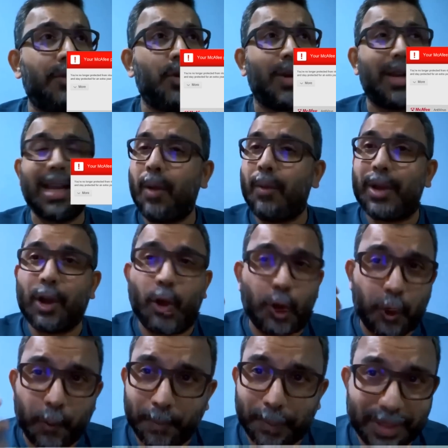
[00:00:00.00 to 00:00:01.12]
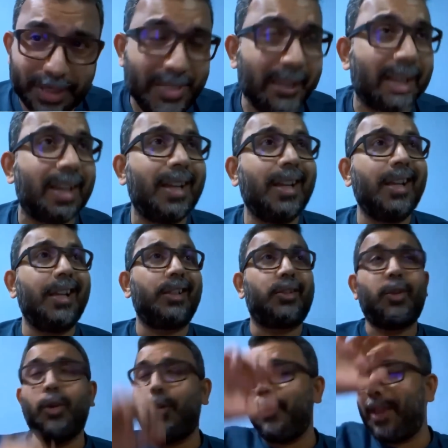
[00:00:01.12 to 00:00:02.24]
You are now an entrepreneur.
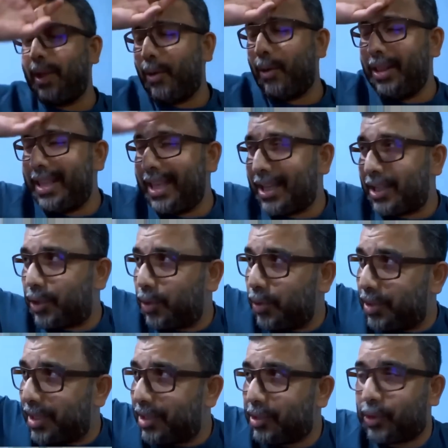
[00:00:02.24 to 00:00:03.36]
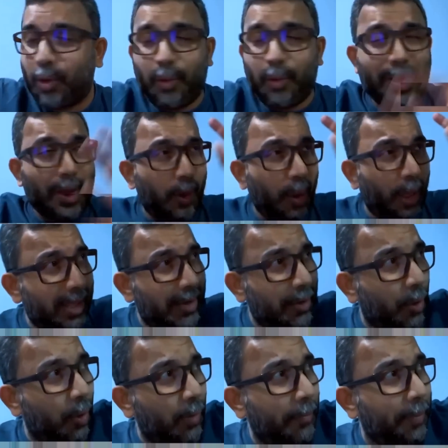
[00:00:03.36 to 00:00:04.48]
Throw away all the excuses. Throw away all the
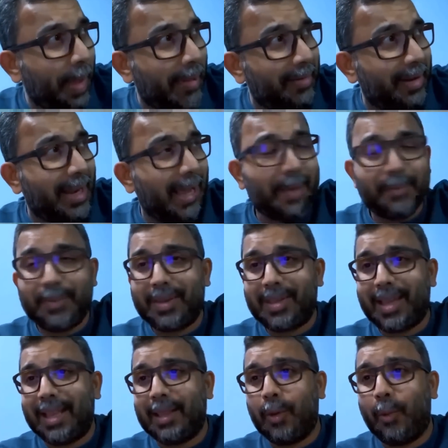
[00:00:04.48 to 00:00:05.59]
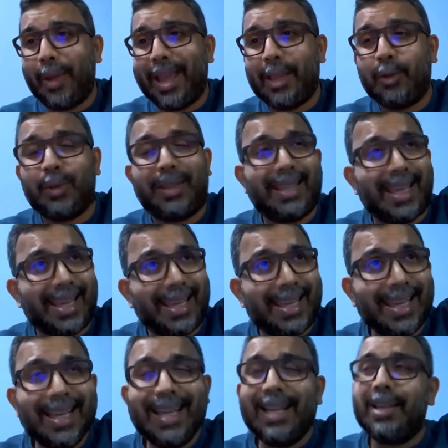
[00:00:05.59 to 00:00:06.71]
old paradigms and the way you think.
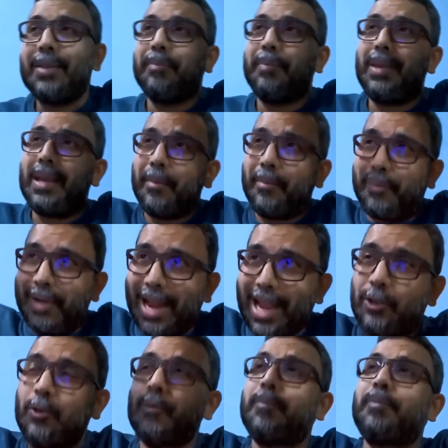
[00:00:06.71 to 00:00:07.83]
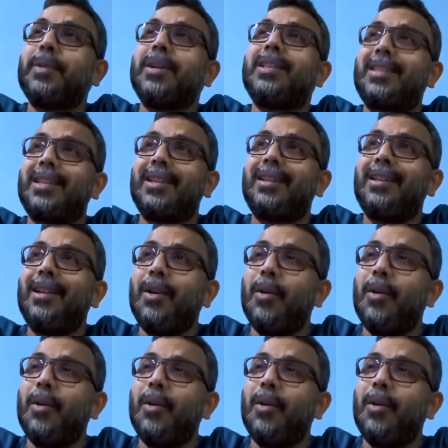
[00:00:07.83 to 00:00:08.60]
Be a brand new person.